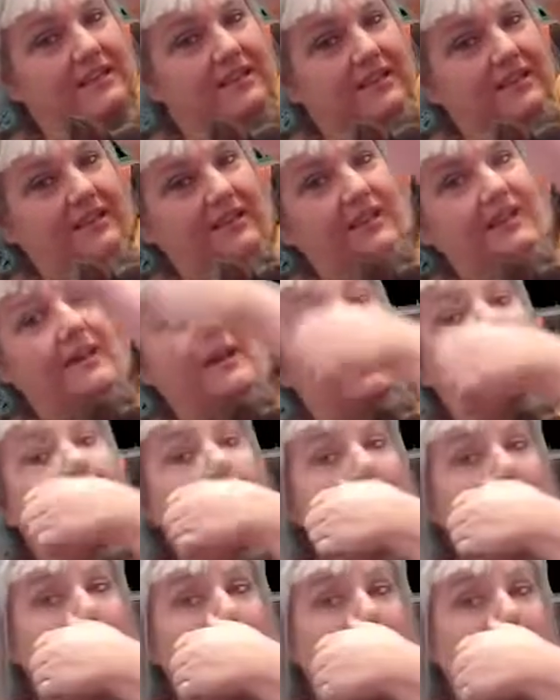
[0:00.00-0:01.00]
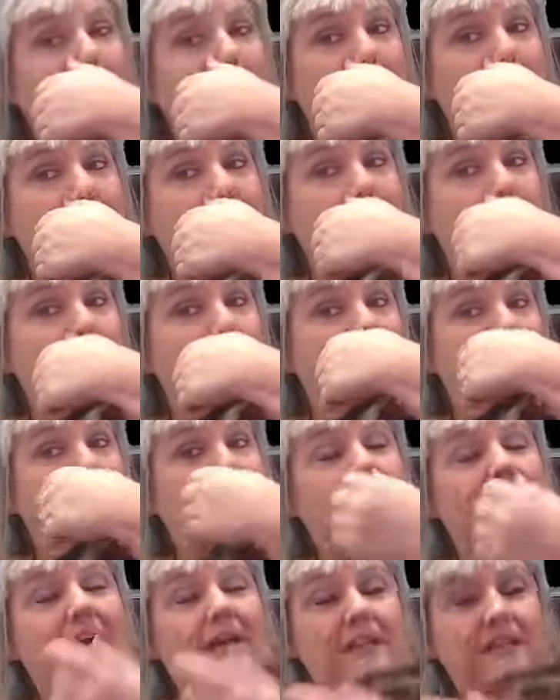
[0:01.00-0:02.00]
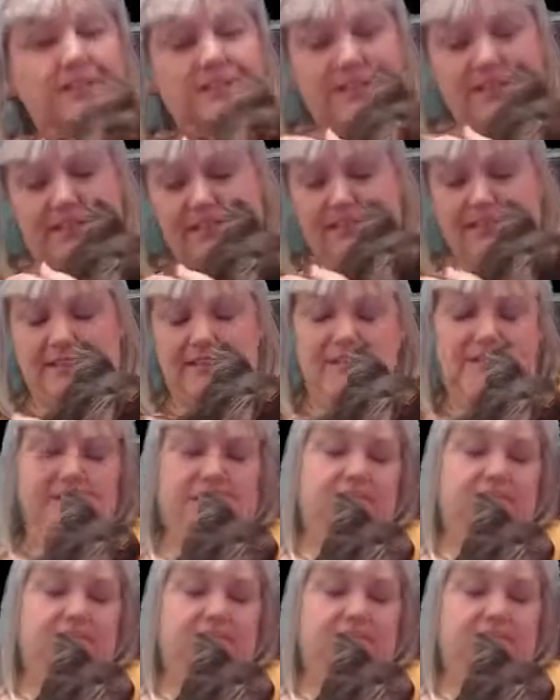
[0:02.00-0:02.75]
to there. How many women actually